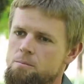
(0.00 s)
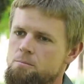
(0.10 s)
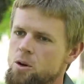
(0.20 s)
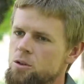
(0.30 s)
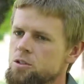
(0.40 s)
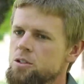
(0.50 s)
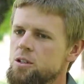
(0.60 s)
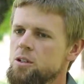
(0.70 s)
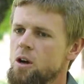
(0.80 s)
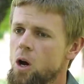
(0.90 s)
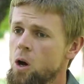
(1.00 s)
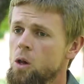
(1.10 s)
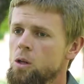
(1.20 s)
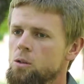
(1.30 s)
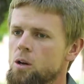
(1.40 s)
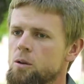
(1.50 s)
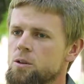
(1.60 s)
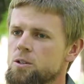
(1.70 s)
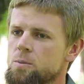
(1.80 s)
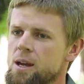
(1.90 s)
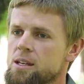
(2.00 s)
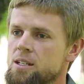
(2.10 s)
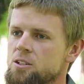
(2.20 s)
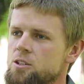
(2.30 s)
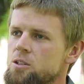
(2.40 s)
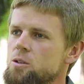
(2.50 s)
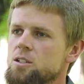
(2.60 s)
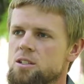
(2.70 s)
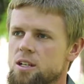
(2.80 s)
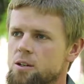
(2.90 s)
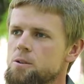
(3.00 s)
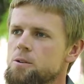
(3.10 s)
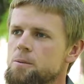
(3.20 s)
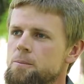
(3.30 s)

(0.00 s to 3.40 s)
most all growers pay attention to is nickel.